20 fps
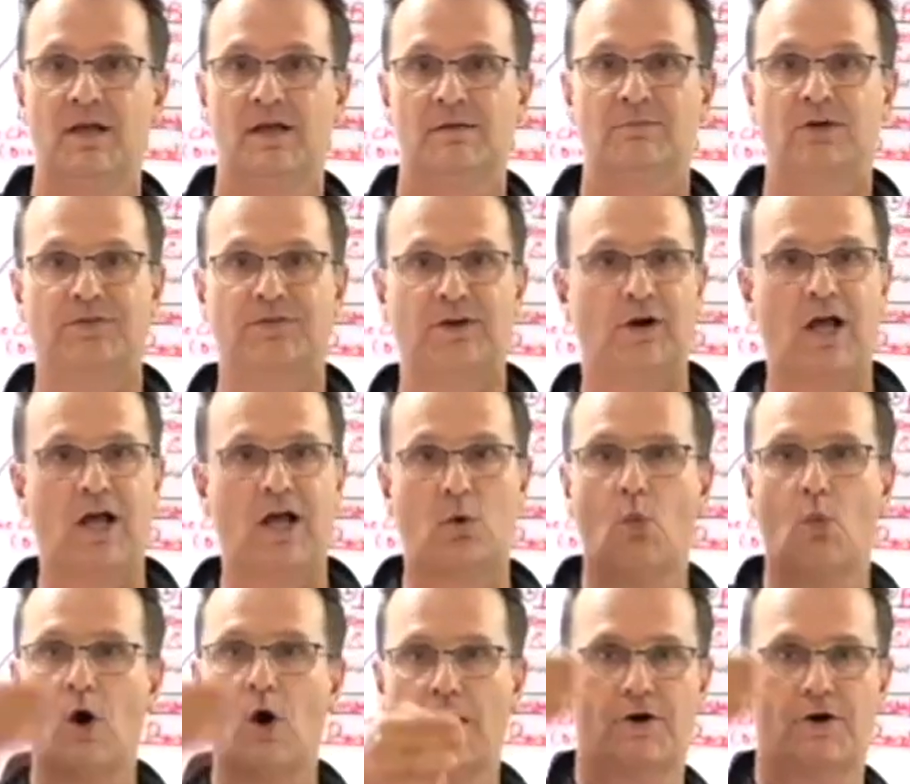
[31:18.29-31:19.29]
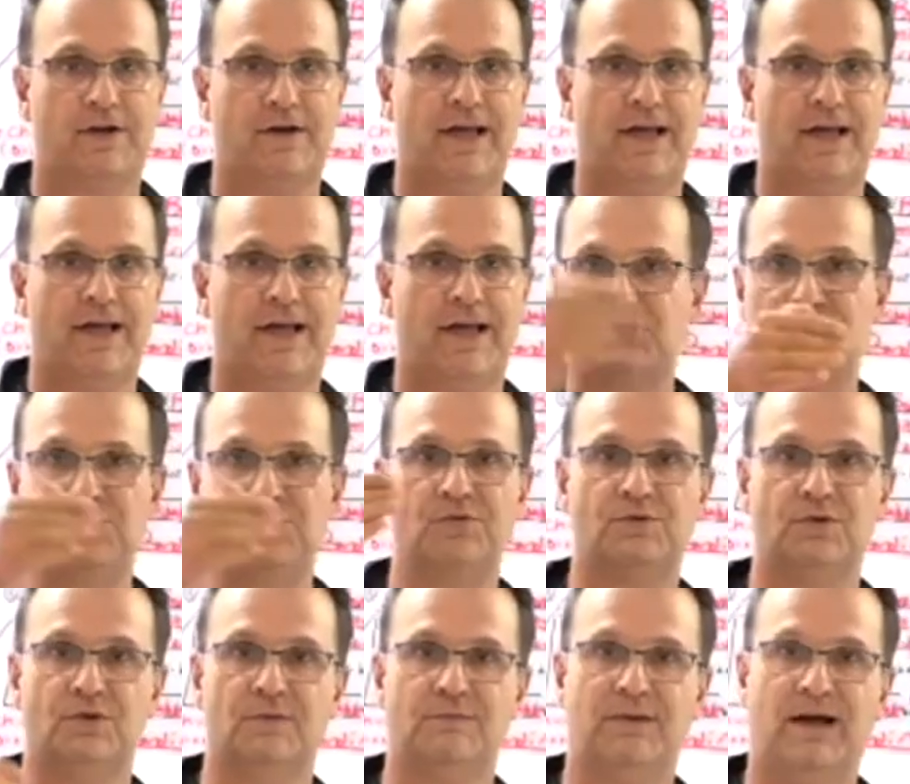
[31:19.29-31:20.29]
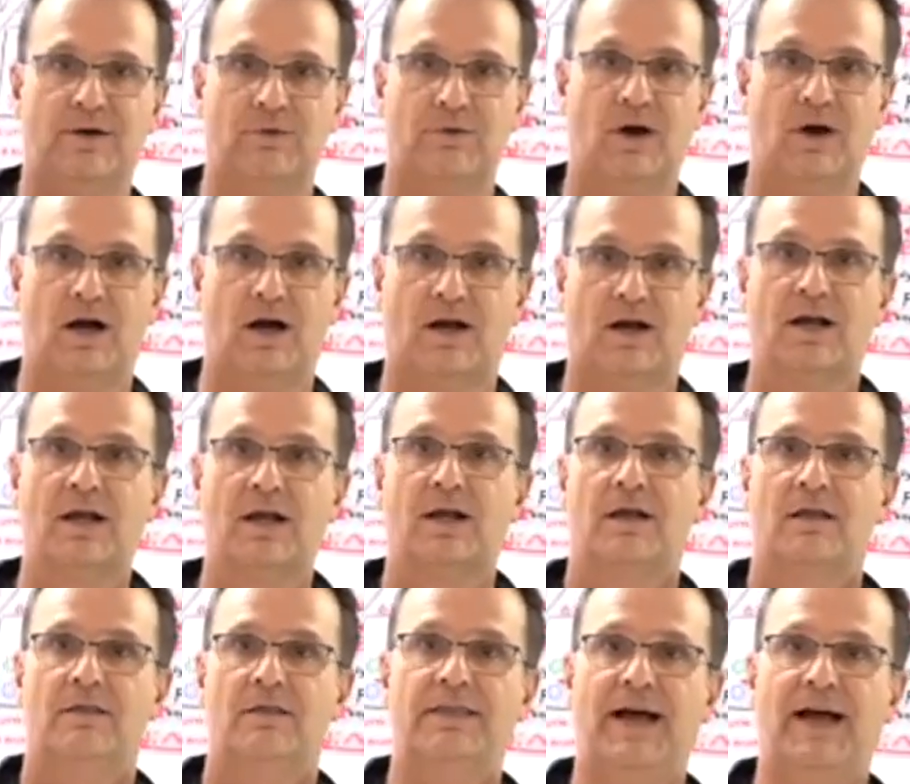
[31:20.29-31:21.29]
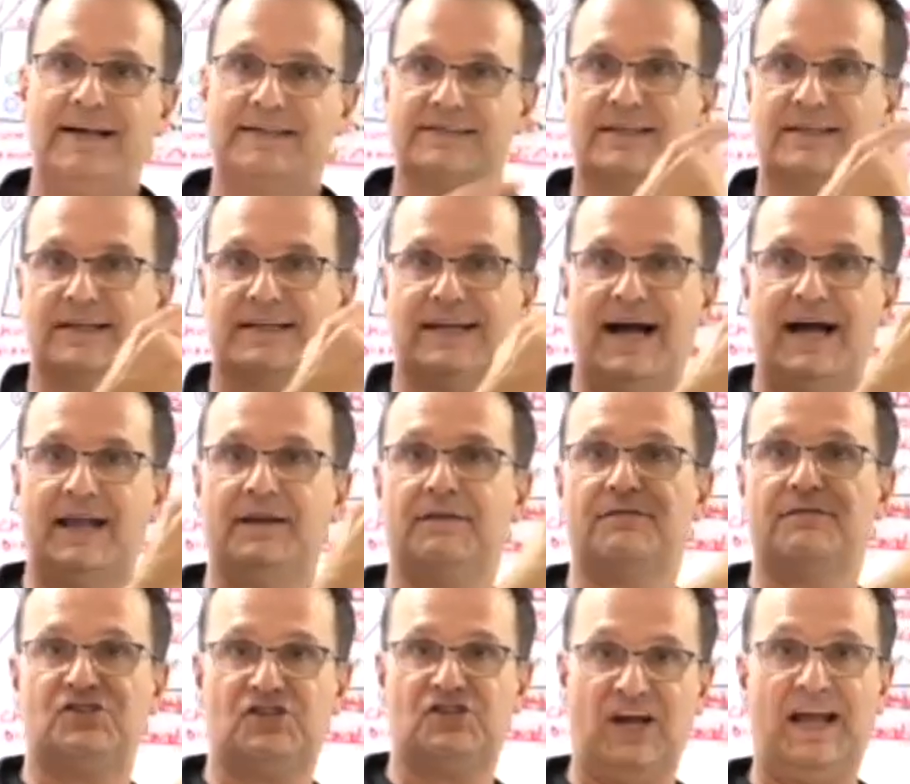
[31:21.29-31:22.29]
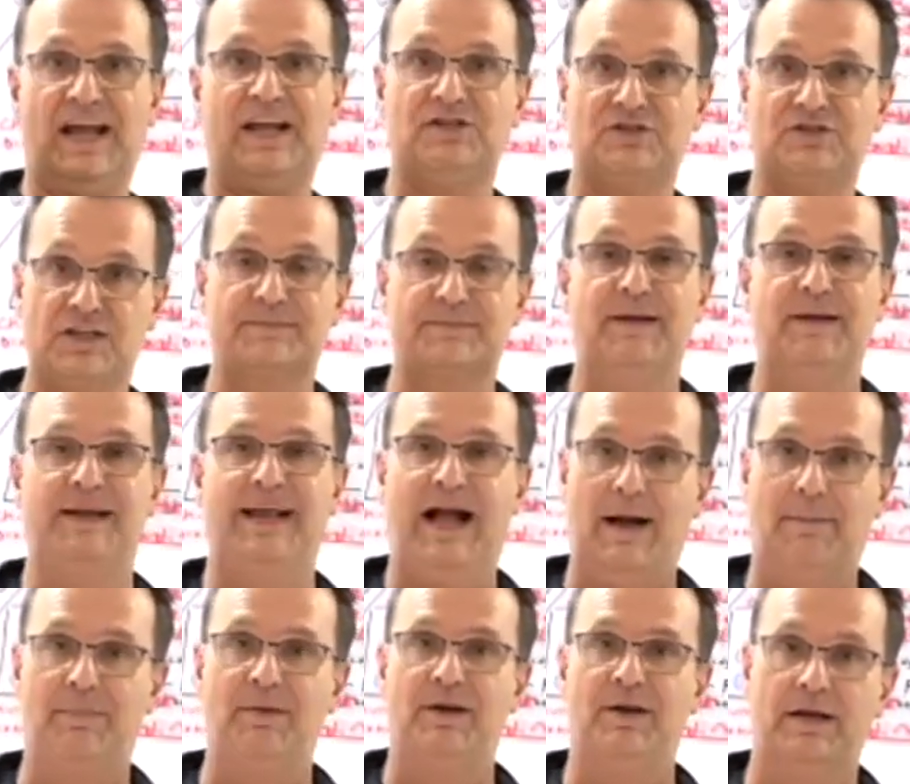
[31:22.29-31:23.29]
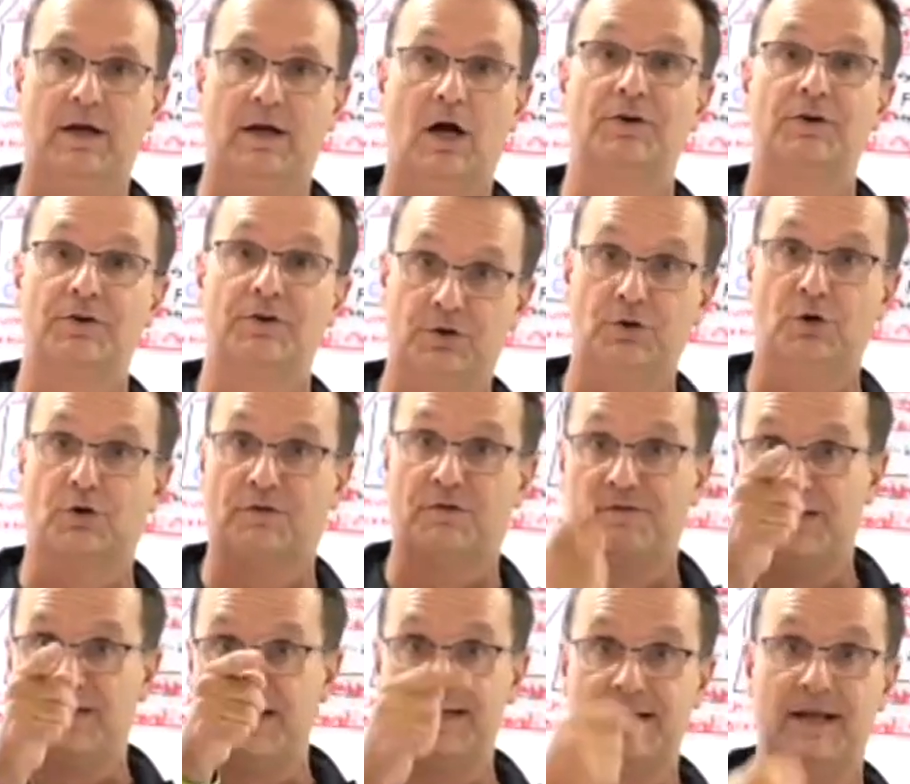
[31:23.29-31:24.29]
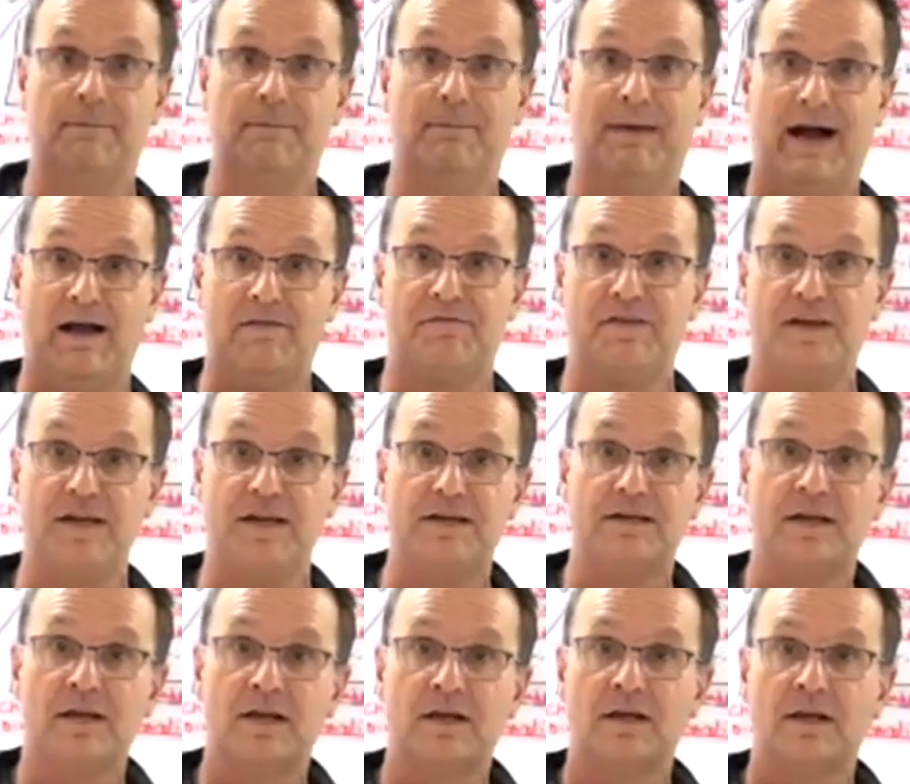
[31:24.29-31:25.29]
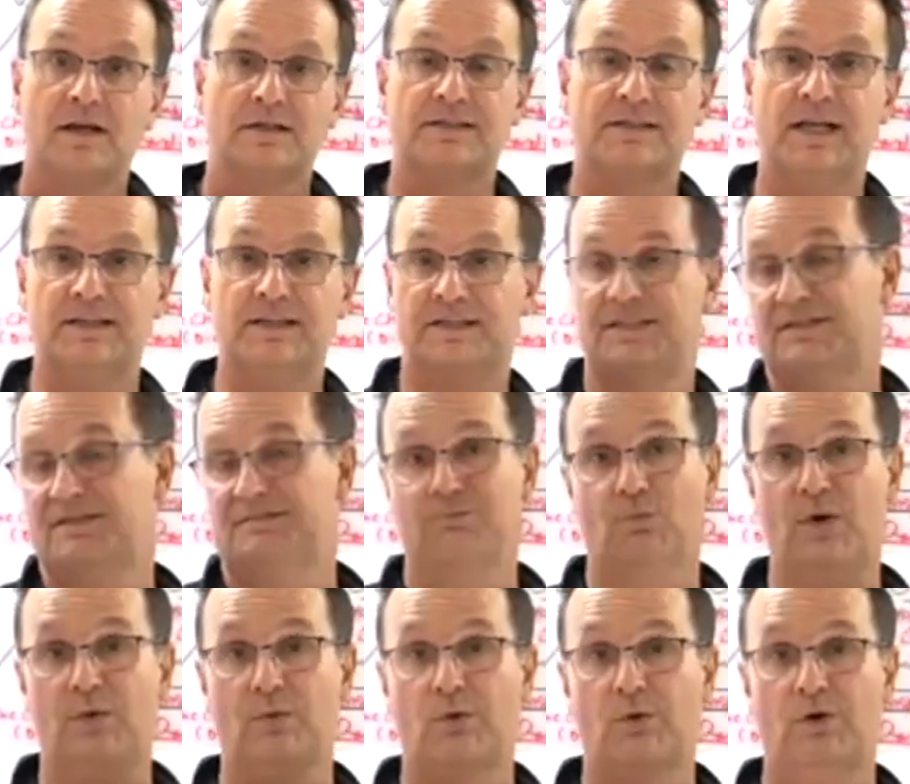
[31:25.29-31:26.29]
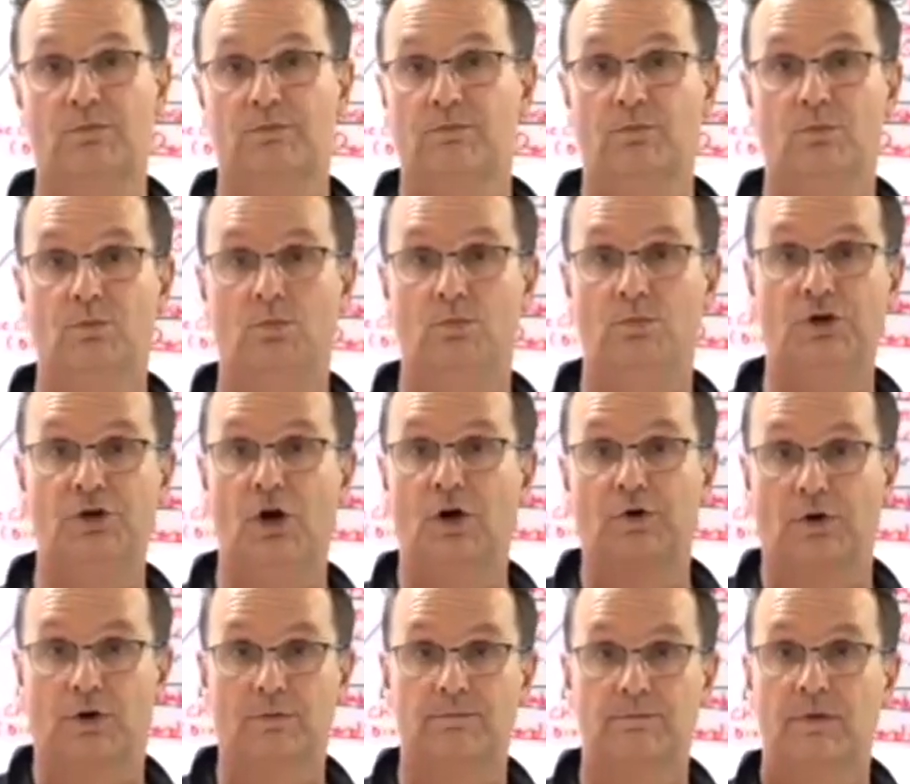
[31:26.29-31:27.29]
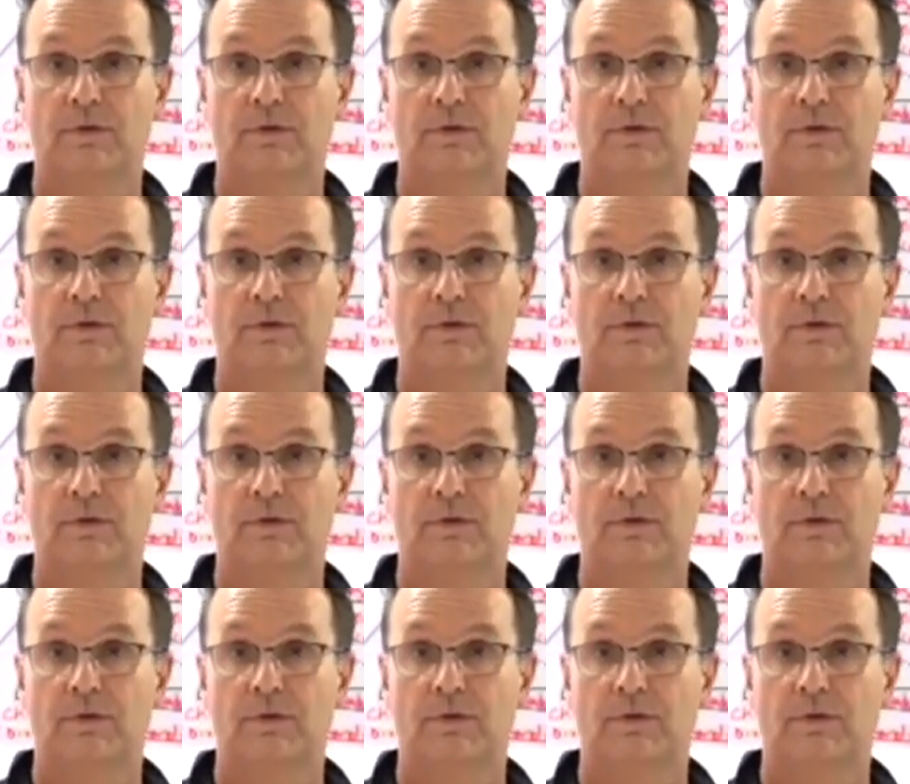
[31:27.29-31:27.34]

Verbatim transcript: but they're like water cannons shooting through the bedrock that's the kind of change that's been happening under your feet and my feet since we were younger.